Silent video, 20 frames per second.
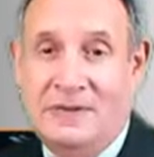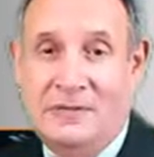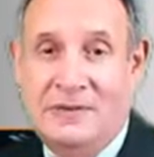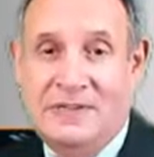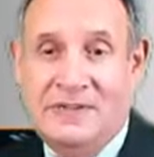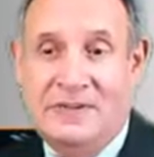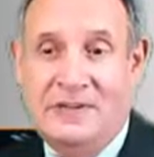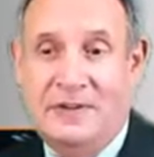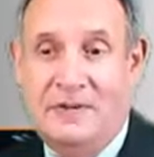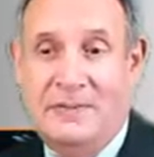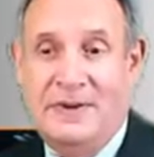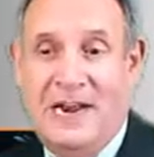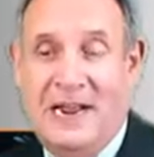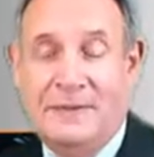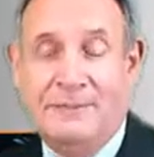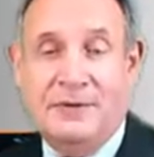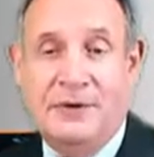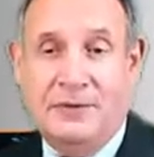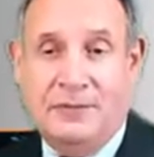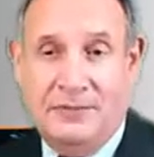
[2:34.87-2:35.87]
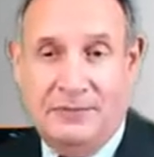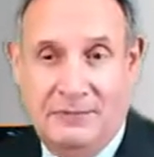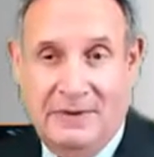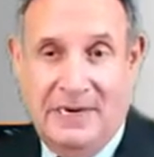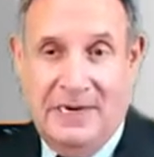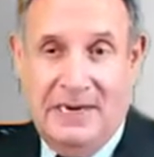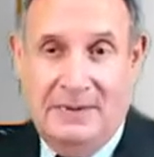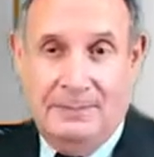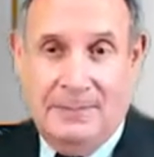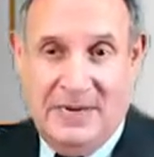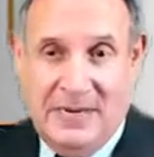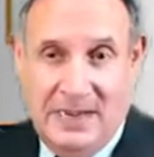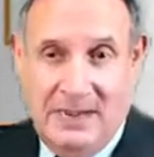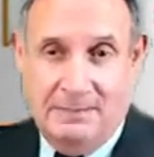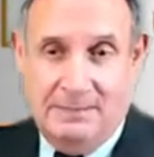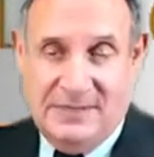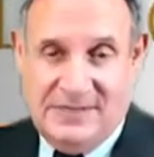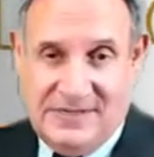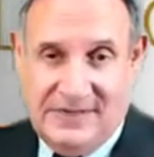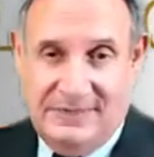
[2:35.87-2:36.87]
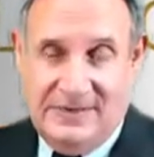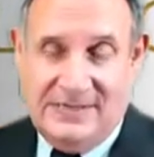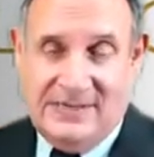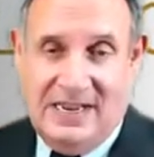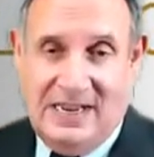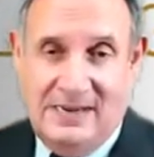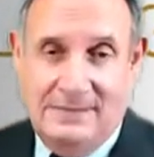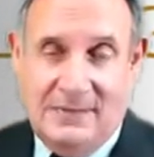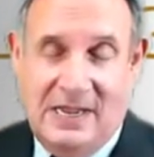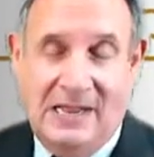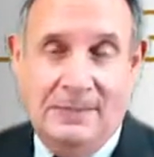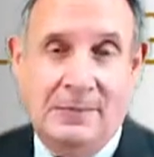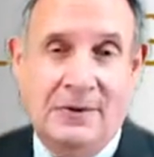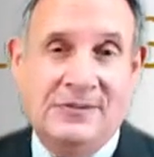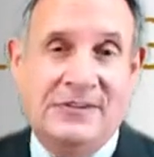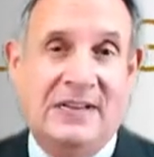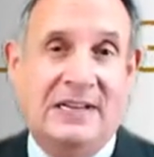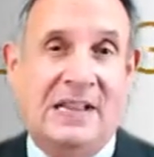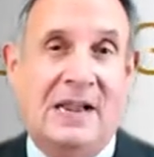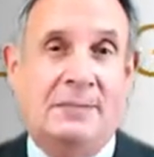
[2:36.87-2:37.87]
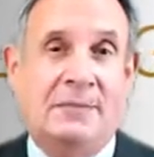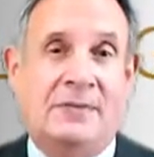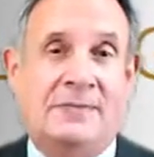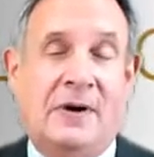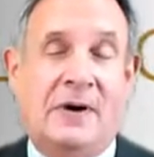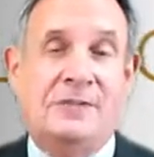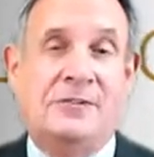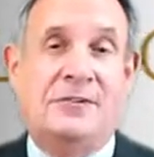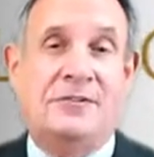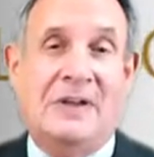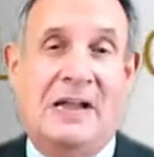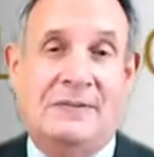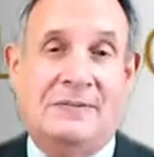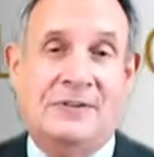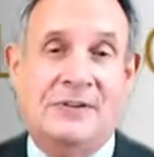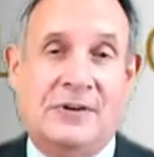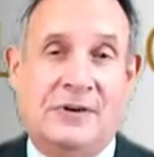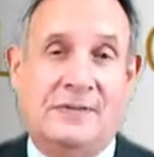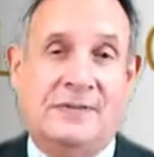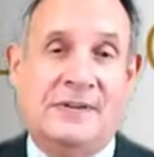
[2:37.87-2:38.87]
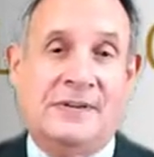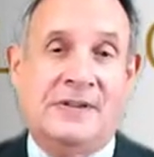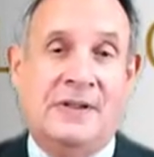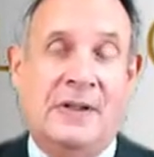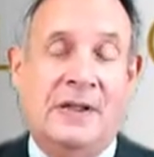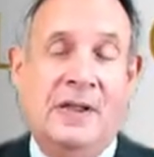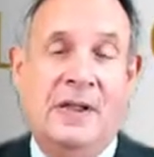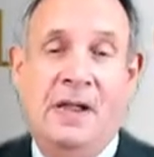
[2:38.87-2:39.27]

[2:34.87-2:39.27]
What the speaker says: It's a little bit after 3 p.m. Pacific time. I'm Jose Lambert of Archer Child Service.